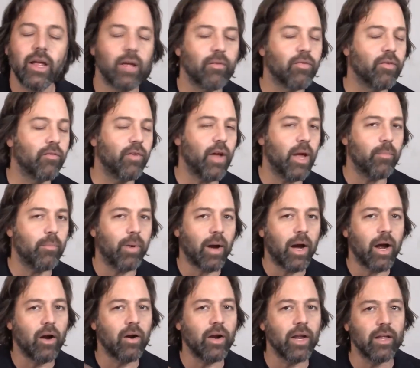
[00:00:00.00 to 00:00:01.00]
If the
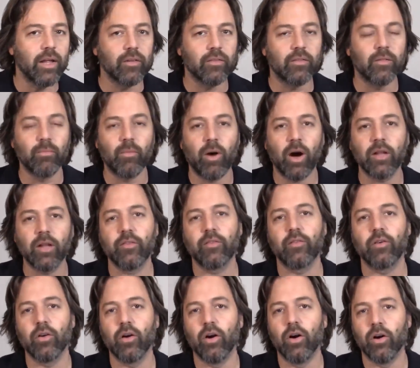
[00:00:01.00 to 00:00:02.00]
vampire is the
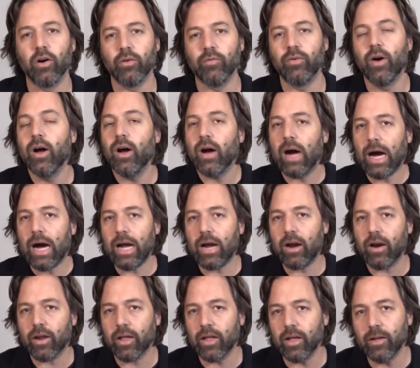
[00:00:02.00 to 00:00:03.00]
monster of
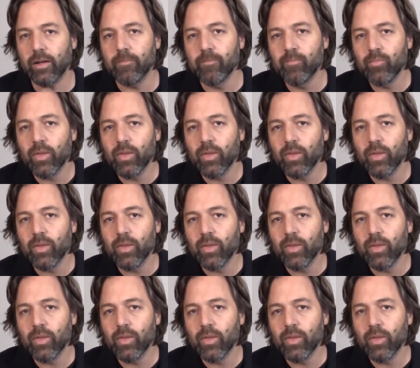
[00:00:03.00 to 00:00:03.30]
hierarchy,